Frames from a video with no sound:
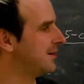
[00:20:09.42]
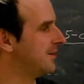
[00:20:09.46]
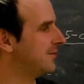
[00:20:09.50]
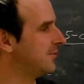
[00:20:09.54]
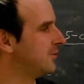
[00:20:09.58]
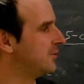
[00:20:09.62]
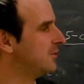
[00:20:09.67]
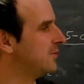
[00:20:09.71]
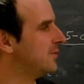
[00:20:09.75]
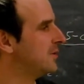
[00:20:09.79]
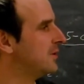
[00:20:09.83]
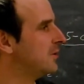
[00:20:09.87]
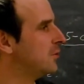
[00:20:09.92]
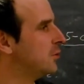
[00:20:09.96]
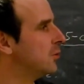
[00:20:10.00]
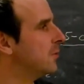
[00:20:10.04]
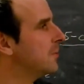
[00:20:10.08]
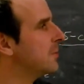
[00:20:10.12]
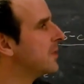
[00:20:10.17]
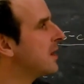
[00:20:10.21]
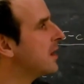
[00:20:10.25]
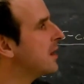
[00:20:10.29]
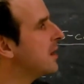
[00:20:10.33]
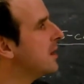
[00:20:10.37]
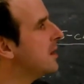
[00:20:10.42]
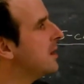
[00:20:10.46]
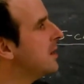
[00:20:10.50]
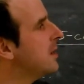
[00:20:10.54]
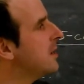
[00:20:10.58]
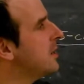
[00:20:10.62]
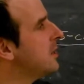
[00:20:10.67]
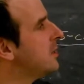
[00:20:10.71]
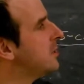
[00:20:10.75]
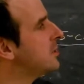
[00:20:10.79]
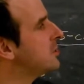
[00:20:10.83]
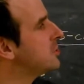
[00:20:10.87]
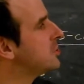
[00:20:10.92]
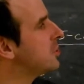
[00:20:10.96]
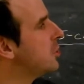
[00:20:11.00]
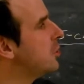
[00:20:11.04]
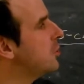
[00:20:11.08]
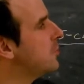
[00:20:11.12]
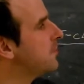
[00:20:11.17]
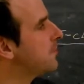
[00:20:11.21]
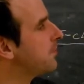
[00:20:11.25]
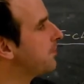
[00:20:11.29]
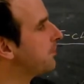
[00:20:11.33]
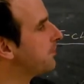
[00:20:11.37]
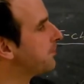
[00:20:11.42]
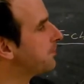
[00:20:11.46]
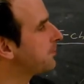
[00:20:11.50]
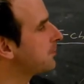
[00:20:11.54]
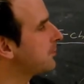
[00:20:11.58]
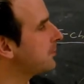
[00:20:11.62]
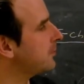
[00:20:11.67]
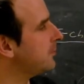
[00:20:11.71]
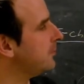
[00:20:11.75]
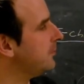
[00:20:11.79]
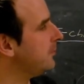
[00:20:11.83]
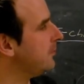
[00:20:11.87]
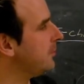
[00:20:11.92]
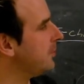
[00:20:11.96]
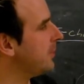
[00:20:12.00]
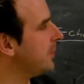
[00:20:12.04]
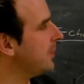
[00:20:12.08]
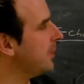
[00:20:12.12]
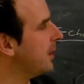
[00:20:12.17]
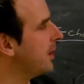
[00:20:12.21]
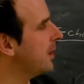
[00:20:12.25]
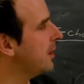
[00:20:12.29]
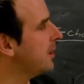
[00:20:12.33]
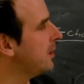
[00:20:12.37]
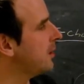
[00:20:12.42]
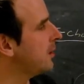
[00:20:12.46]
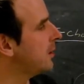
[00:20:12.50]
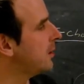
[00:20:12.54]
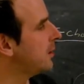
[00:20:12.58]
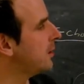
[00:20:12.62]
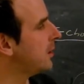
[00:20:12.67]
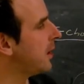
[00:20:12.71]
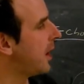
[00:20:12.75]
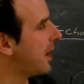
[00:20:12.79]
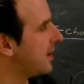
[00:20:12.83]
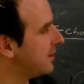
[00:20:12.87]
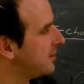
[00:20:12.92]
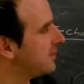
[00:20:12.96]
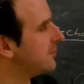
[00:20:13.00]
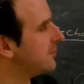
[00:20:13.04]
what we do. So, and